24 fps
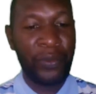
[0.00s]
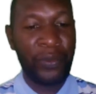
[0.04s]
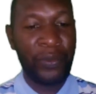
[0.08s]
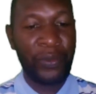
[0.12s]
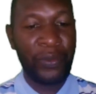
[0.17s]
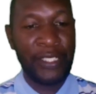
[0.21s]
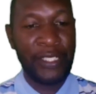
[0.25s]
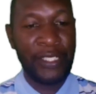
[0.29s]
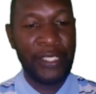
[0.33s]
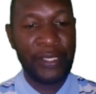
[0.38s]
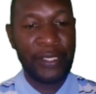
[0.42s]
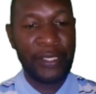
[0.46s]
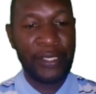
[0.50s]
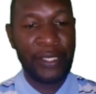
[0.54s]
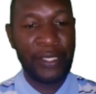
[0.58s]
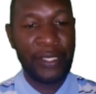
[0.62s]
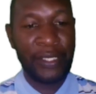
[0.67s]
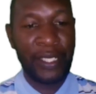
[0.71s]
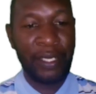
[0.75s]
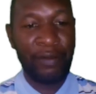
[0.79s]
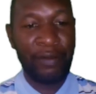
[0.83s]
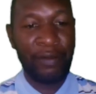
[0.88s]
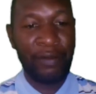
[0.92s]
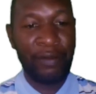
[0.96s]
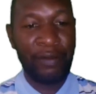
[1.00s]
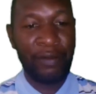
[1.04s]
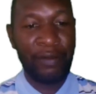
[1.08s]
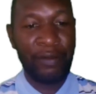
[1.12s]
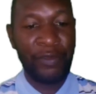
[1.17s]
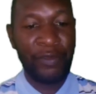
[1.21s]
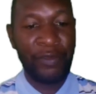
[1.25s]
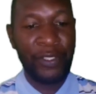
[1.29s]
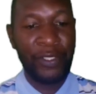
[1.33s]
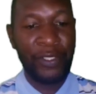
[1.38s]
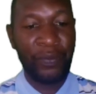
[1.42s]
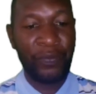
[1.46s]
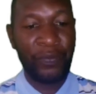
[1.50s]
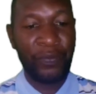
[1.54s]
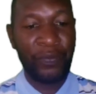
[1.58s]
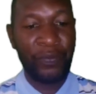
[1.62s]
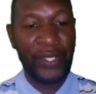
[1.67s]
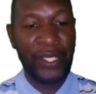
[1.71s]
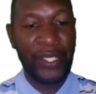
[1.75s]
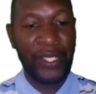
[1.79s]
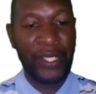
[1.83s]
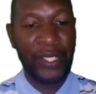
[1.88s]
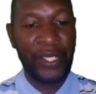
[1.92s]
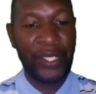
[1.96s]
this video.
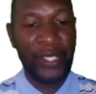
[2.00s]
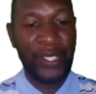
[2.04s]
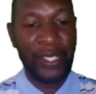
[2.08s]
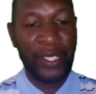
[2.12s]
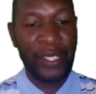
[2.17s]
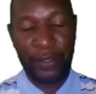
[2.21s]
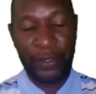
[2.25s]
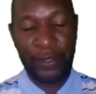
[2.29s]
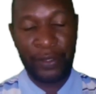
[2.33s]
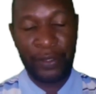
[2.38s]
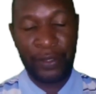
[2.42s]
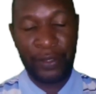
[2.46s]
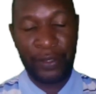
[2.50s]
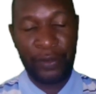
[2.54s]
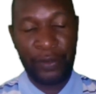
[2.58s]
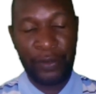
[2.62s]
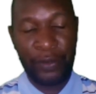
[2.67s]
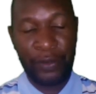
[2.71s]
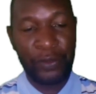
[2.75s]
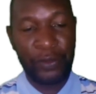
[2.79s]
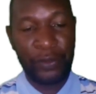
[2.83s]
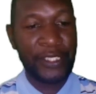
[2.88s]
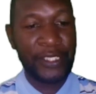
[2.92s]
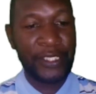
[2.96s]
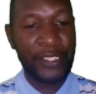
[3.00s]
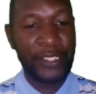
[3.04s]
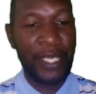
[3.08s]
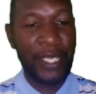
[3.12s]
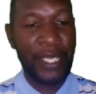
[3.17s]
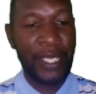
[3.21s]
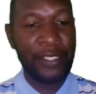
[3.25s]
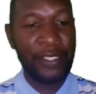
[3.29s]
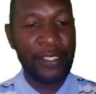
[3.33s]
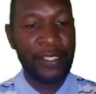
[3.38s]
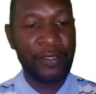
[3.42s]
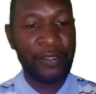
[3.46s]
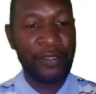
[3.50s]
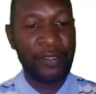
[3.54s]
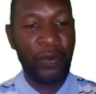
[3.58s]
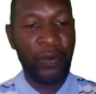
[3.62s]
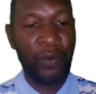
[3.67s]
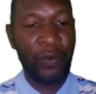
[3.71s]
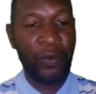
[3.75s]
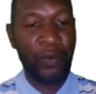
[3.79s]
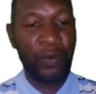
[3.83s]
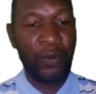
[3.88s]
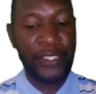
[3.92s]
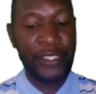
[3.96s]
Thank you so much guys for watching. If
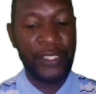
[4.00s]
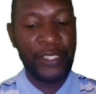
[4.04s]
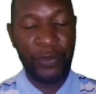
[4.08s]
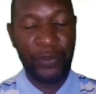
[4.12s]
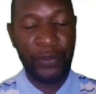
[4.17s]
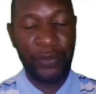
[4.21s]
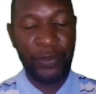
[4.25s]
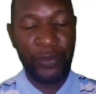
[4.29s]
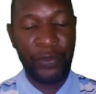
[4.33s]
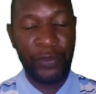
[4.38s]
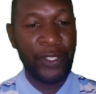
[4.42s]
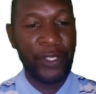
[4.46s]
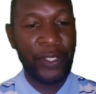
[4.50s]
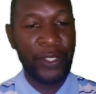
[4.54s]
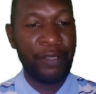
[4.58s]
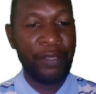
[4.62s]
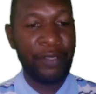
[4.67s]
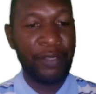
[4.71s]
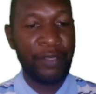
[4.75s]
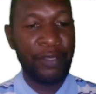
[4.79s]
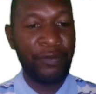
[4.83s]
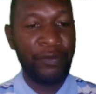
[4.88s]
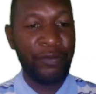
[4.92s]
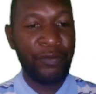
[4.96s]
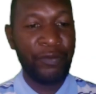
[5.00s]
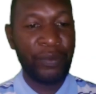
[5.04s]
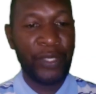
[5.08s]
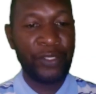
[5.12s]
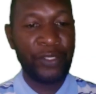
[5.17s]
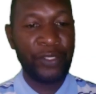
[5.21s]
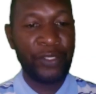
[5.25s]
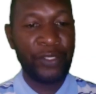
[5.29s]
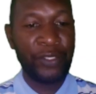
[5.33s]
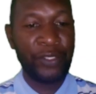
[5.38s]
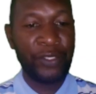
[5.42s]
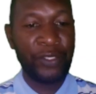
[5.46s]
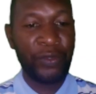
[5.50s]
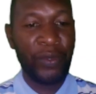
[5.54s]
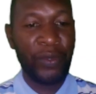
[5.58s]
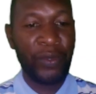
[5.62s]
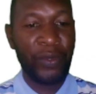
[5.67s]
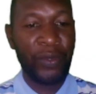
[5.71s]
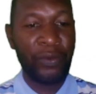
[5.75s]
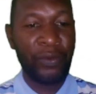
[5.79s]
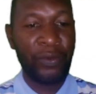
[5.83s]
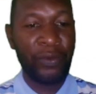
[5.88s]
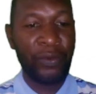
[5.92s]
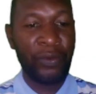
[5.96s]
you enjoyed the video, make sure
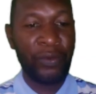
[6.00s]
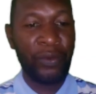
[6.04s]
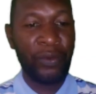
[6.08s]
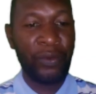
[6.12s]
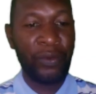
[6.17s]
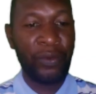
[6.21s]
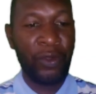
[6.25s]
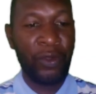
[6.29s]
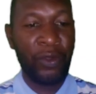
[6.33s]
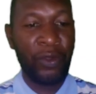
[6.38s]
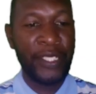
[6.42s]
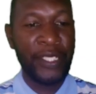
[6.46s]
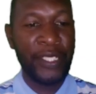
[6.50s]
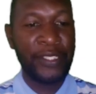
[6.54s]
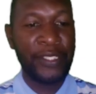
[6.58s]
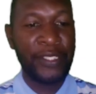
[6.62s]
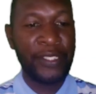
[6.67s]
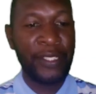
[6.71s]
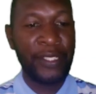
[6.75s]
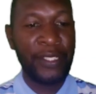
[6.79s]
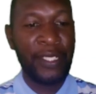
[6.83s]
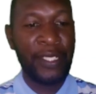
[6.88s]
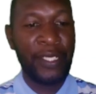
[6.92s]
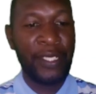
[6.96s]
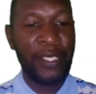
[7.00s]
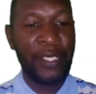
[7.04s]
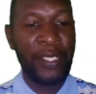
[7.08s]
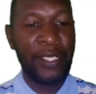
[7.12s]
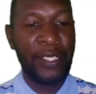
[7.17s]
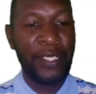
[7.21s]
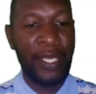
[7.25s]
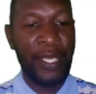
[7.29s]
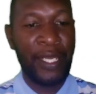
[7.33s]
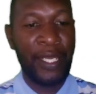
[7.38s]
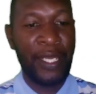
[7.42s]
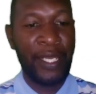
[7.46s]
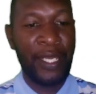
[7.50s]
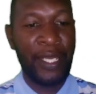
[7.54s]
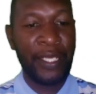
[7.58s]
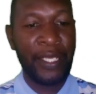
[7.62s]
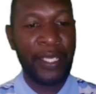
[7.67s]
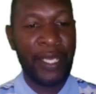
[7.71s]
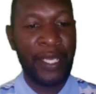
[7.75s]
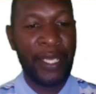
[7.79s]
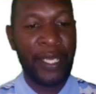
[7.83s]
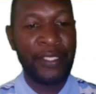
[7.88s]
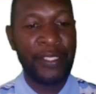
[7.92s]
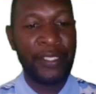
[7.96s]
you comment, like, and
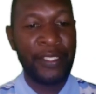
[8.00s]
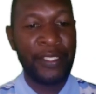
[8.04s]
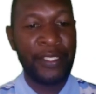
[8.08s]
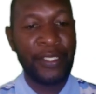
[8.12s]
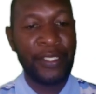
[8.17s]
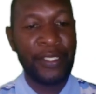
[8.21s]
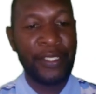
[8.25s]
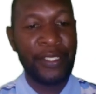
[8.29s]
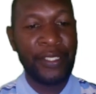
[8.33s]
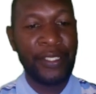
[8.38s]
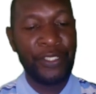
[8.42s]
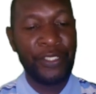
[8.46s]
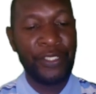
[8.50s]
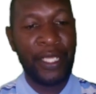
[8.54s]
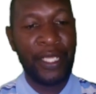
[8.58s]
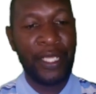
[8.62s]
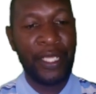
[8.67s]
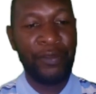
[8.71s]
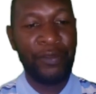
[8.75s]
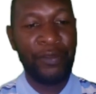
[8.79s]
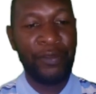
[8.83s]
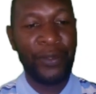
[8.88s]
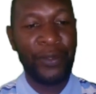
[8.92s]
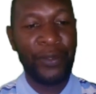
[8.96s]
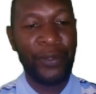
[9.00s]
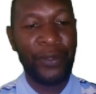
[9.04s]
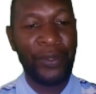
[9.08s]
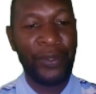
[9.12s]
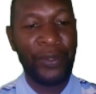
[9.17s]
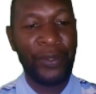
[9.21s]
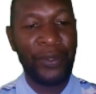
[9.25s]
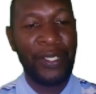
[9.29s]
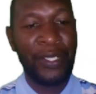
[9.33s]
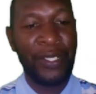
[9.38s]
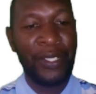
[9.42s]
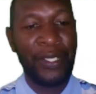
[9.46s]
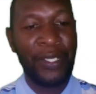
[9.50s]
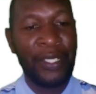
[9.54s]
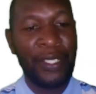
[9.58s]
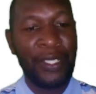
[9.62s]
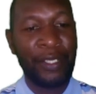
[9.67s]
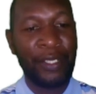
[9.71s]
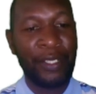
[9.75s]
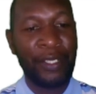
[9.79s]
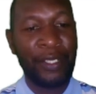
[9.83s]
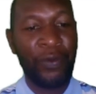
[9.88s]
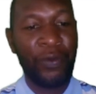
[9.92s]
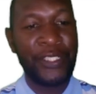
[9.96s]
share the video. Thank you for
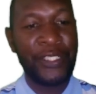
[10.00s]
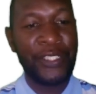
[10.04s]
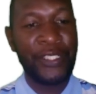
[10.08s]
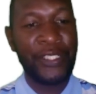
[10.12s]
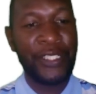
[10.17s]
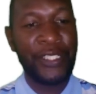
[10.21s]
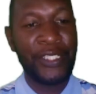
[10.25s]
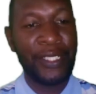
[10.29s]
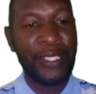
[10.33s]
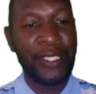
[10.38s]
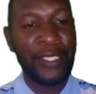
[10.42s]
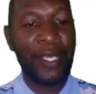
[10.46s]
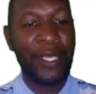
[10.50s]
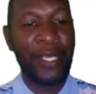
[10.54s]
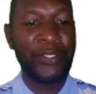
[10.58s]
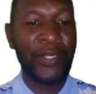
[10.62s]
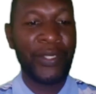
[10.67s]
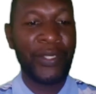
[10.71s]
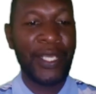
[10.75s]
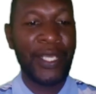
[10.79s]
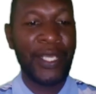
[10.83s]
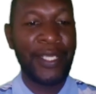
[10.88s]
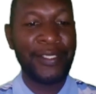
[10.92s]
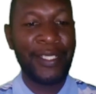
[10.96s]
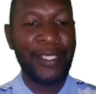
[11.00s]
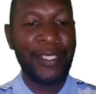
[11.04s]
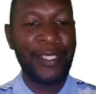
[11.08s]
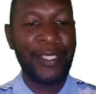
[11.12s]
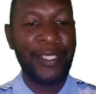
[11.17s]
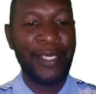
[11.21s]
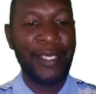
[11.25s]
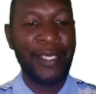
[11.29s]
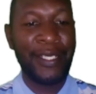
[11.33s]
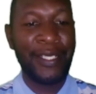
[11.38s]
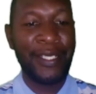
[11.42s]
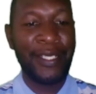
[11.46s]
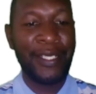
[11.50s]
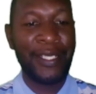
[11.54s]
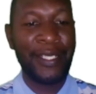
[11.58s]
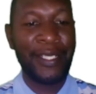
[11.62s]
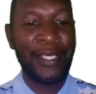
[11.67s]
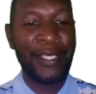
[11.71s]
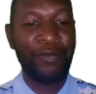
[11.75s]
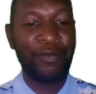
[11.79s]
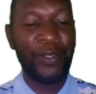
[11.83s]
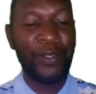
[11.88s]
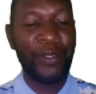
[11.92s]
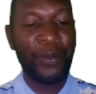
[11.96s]
watching. I'll see you guys in the next video.
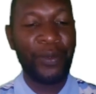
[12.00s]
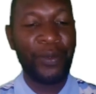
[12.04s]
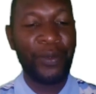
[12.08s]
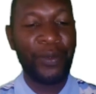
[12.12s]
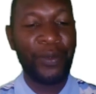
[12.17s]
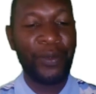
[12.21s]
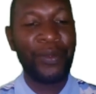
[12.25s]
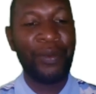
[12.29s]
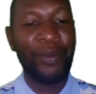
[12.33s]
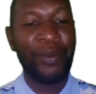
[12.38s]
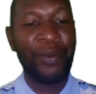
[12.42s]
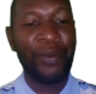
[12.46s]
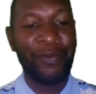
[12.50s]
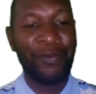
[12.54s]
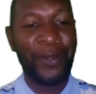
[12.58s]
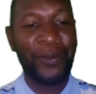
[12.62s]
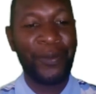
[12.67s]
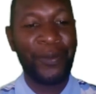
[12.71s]
Bye for now.